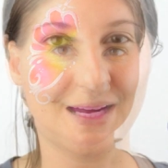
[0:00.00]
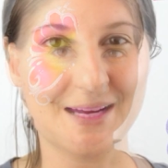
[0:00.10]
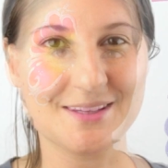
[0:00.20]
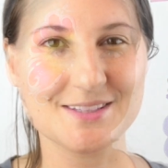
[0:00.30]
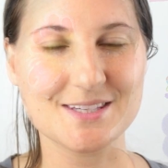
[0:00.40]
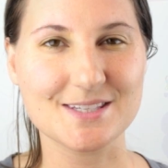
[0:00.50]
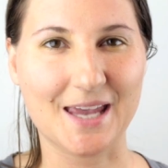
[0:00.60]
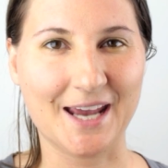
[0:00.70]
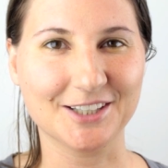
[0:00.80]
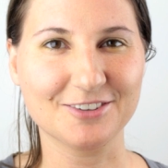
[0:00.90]
Hi, this is
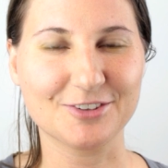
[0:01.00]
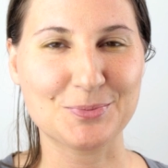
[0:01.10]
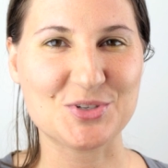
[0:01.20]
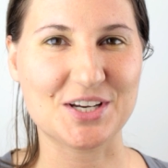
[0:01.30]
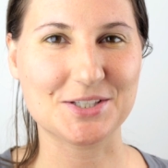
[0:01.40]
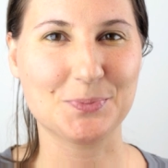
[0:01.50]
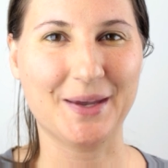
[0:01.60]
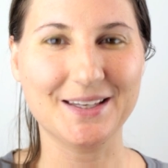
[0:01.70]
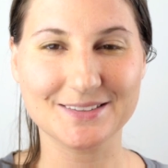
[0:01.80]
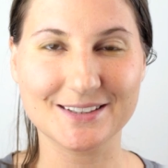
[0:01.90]
Anna from Just
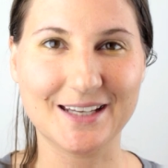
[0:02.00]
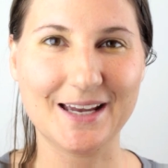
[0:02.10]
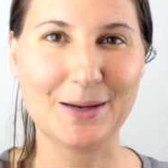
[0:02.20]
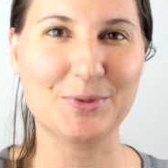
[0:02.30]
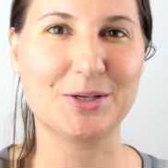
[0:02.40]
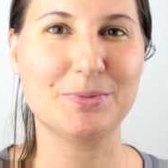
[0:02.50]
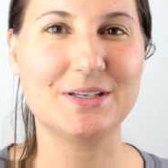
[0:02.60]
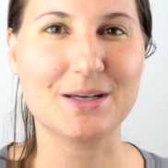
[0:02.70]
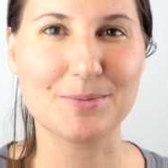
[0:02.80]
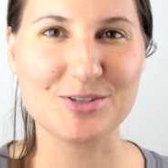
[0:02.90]
Paint. Today I'm going to
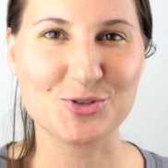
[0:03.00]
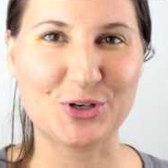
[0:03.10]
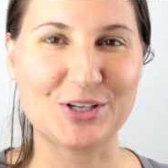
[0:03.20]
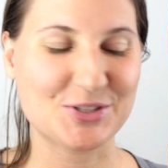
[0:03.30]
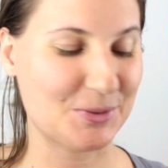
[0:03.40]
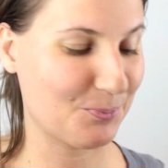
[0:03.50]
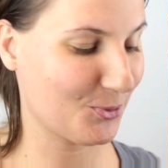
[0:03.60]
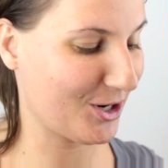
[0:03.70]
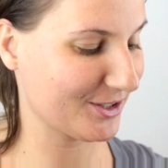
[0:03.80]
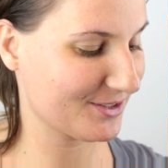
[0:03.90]
be demonstrating some
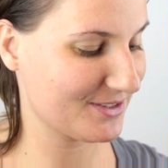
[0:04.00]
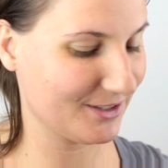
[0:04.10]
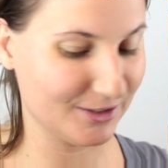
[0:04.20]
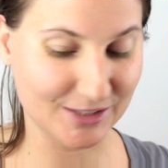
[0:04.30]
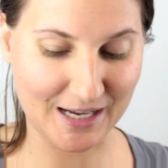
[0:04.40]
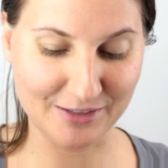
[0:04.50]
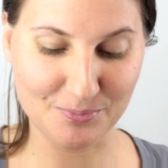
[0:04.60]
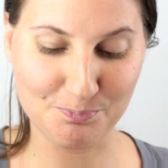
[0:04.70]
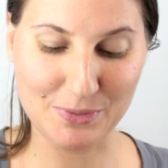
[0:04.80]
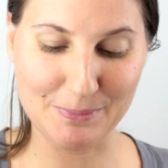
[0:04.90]
products that a lot
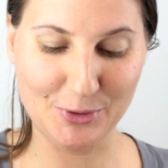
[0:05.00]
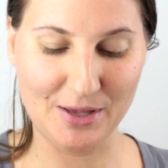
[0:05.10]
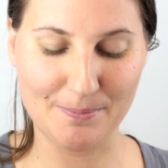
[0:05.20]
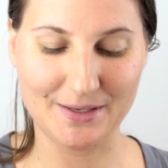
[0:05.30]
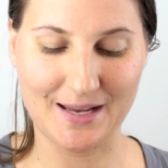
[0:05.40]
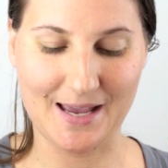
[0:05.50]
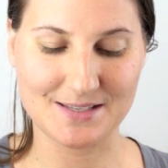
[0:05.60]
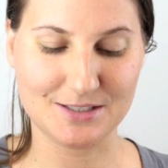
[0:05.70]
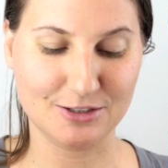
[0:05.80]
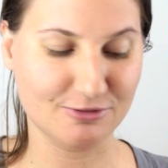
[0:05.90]
of people have been
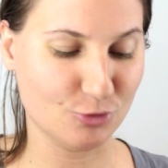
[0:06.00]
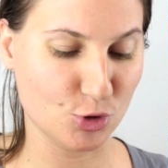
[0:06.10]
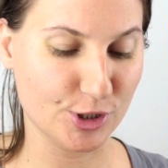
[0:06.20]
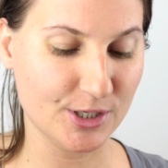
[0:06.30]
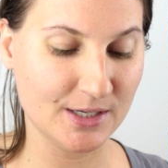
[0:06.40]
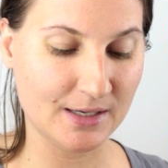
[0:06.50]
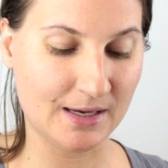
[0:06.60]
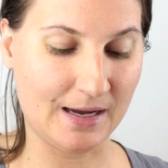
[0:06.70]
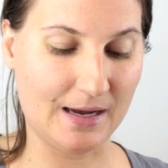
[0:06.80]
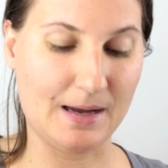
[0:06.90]
asking for.
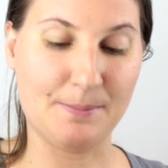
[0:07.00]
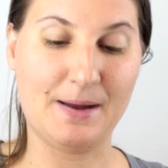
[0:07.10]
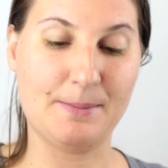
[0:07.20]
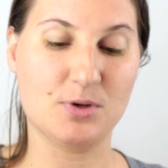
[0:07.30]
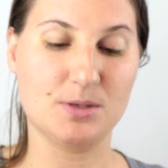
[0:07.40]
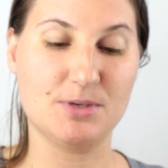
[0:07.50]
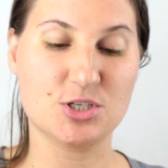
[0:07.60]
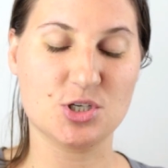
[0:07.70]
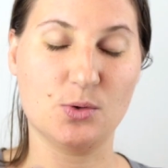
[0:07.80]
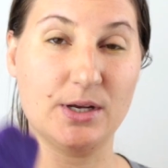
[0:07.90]
I'm going to be
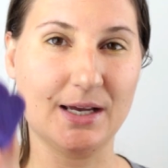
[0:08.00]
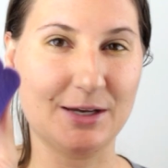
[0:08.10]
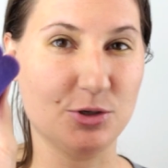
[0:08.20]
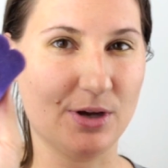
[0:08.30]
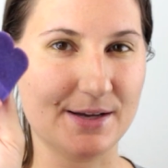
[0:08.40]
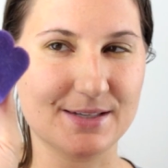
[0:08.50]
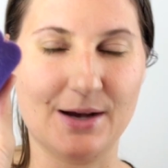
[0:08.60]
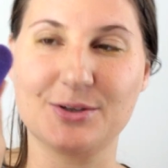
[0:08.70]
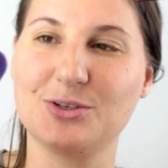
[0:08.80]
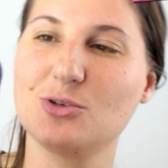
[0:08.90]
showing you guys
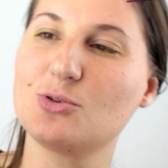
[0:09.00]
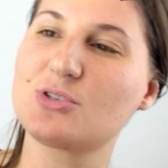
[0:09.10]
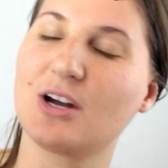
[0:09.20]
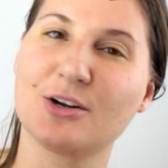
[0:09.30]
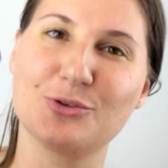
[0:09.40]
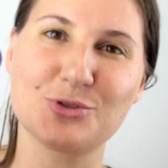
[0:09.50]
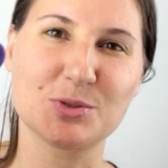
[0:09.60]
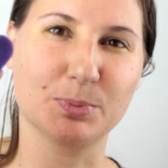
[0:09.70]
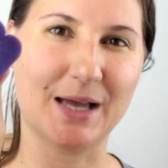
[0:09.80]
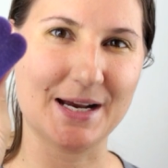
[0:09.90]
how to use our new
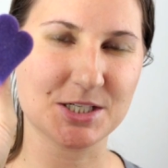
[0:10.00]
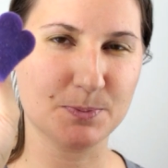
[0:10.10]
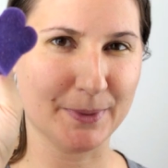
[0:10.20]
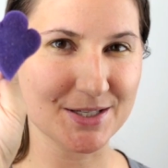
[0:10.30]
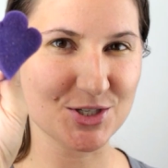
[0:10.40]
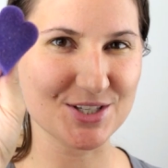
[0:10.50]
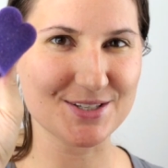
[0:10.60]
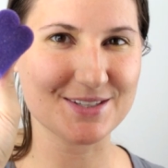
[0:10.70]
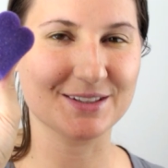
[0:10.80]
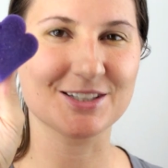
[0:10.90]
splash
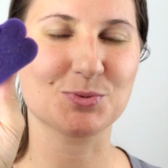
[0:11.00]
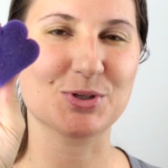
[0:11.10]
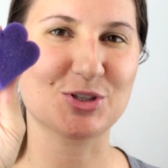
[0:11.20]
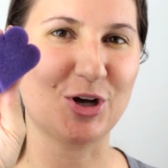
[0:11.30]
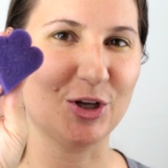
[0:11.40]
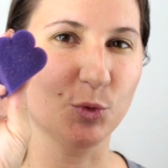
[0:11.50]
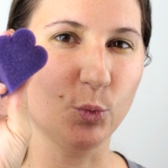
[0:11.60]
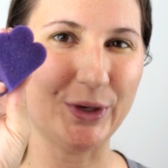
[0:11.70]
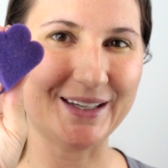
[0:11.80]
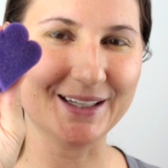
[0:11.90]
sponges. This one's
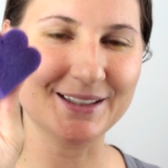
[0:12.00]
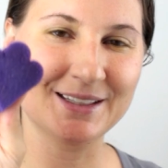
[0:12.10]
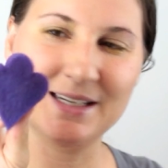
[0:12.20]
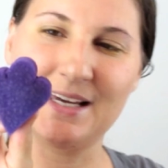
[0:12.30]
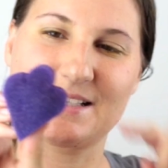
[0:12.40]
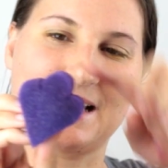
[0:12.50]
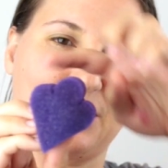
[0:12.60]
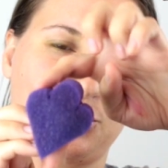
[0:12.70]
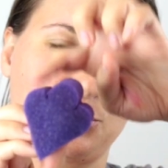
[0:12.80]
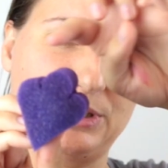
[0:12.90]
called Wing. It's
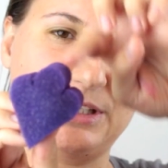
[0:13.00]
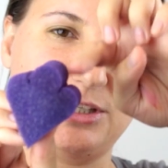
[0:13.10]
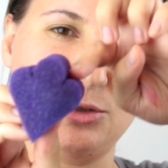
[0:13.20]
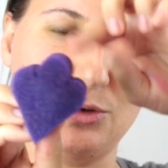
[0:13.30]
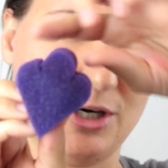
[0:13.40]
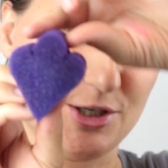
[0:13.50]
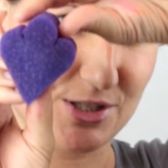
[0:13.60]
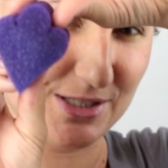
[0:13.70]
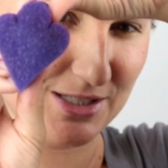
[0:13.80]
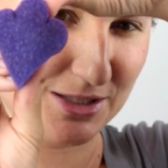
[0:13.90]
got three cute
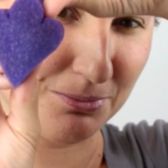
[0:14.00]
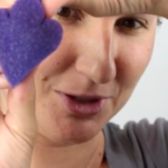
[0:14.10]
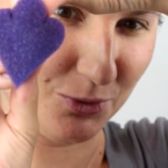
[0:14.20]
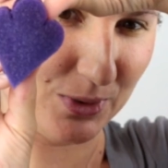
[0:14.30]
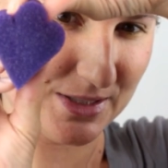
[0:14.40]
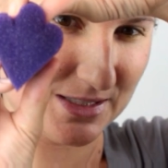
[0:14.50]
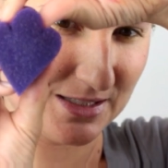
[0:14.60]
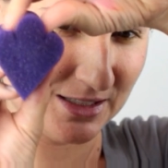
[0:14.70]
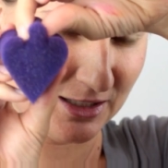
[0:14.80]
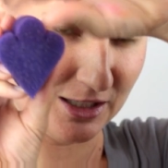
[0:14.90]
arches. The middle one's
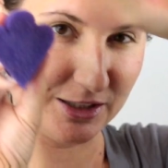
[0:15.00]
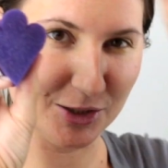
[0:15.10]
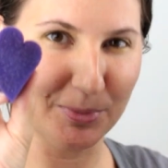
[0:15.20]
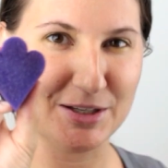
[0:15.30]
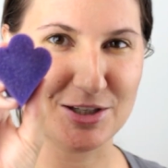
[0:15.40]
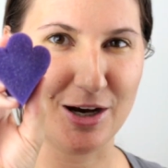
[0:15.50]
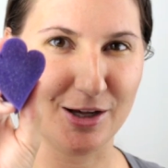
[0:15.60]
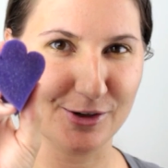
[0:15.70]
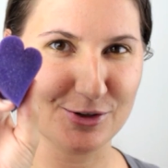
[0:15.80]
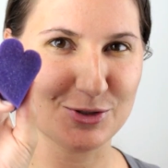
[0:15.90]
a little bit
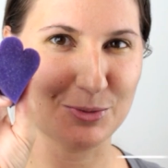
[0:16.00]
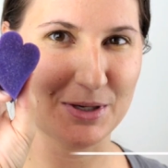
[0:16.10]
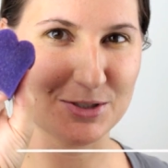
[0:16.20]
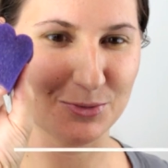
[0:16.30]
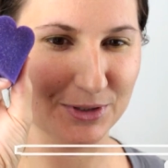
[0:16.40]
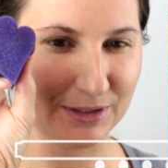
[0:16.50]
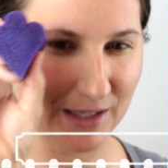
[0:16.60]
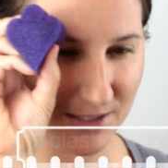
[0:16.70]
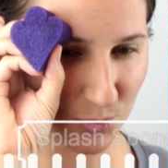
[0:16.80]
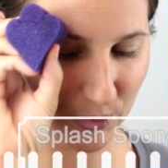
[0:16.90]
taller, so it makes a really
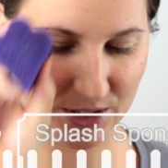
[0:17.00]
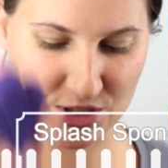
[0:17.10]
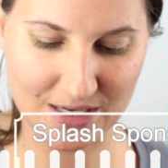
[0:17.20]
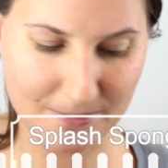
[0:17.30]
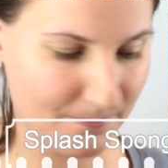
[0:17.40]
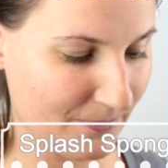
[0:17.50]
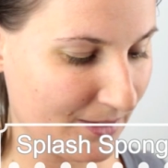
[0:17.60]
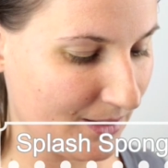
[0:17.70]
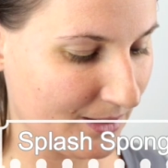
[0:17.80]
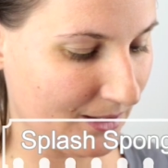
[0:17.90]
nice wing shape.
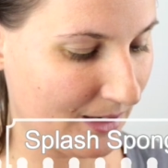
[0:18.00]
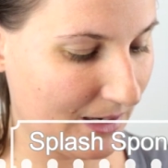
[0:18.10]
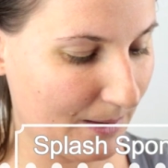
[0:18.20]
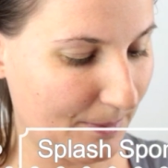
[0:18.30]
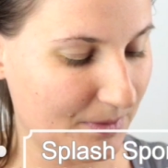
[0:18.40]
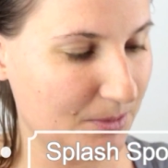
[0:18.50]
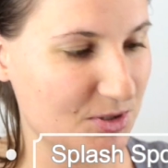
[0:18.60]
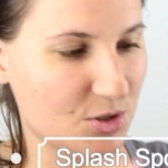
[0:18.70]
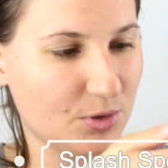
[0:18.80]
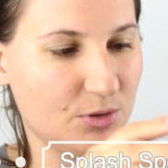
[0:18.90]
I'm going to
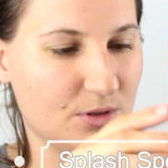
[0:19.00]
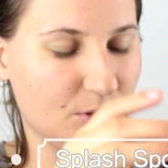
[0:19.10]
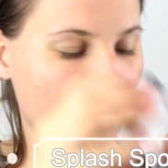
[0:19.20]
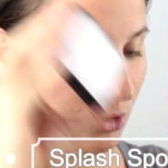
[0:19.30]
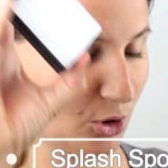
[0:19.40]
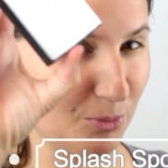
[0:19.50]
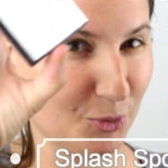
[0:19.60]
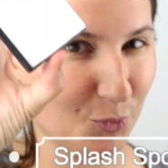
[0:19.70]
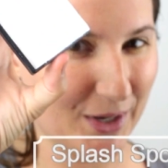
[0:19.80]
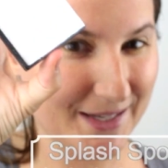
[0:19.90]
be showing you the new Global
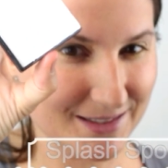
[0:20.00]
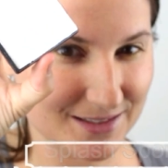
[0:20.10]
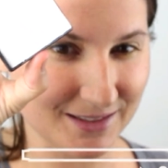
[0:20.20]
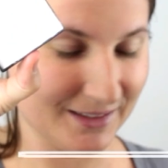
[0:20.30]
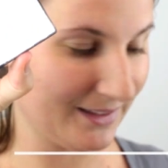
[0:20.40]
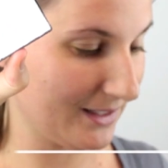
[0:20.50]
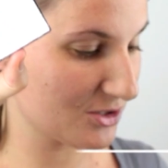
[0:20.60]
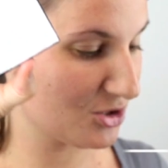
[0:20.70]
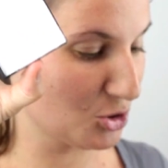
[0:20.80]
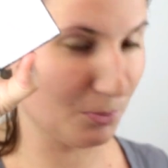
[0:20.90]
White.
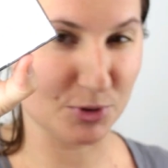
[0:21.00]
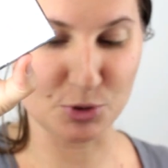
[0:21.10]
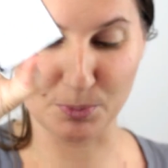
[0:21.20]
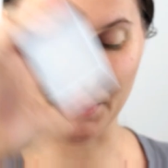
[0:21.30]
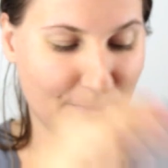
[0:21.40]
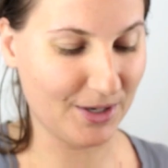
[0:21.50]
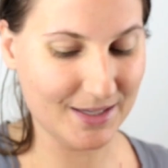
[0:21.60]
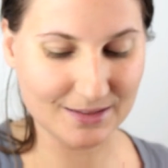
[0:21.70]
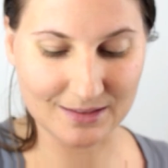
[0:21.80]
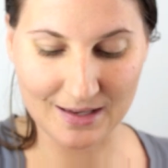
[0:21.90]
It's super duper
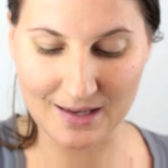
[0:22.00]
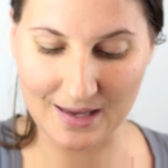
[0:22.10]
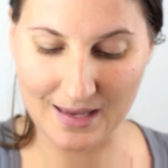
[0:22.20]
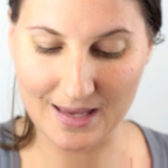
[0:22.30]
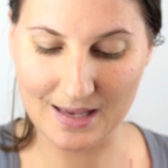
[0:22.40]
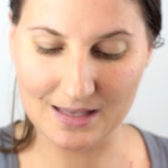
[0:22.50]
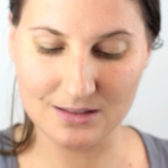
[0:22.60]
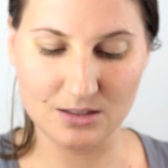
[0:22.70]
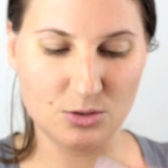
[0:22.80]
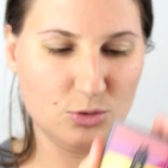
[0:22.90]
bright.
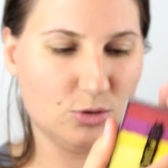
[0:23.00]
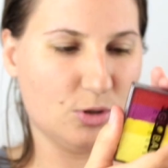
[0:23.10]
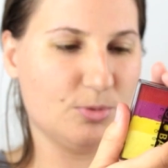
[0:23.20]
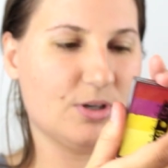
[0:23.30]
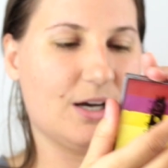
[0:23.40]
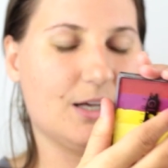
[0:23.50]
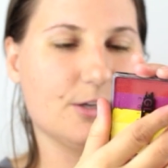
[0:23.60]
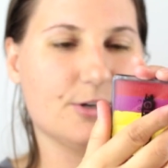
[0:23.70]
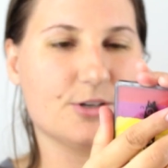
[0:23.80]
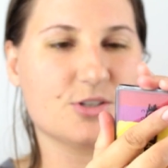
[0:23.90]
And the new Global
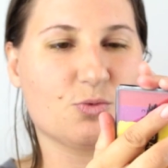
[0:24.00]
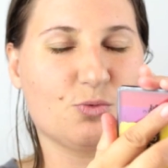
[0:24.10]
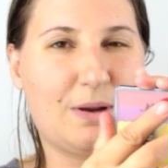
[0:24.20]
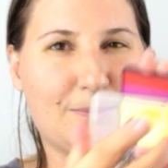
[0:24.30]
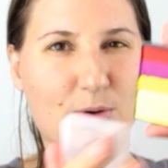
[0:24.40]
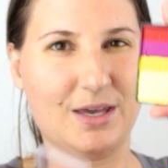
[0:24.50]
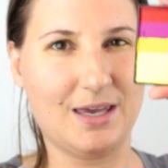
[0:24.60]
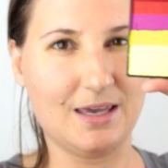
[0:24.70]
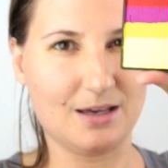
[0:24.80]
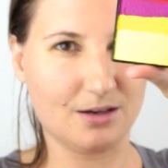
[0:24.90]
Colors Rainbow
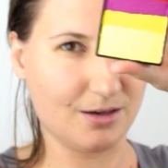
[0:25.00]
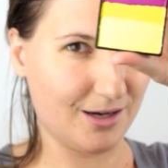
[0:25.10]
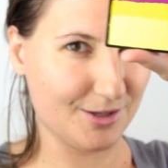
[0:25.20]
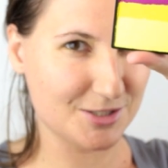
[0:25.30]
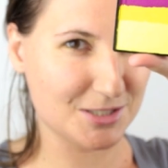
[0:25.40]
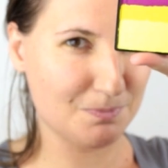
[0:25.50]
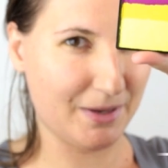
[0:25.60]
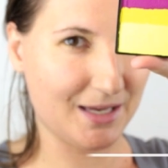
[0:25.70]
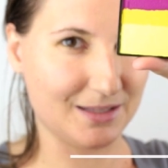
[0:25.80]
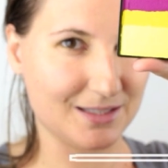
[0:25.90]
Cake called
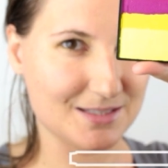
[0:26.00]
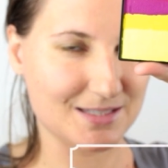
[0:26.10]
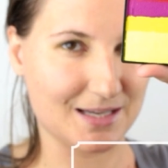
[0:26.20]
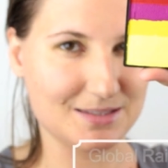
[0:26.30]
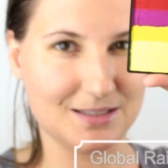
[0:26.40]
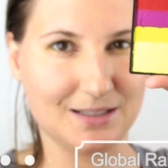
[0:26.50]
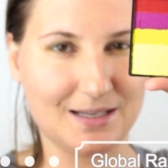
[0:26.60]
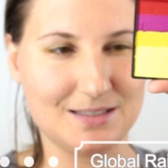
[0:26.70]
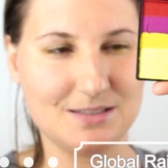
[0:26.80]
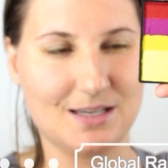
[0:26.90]
Spain that Santi and
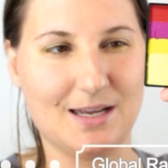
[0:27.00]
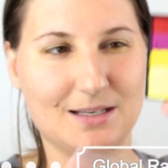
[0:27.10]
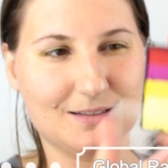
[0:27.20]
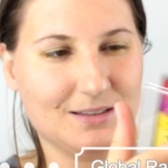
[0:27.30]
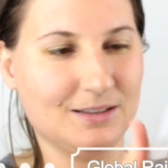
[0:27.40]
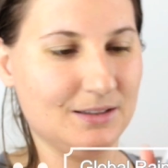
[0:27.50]
I designed.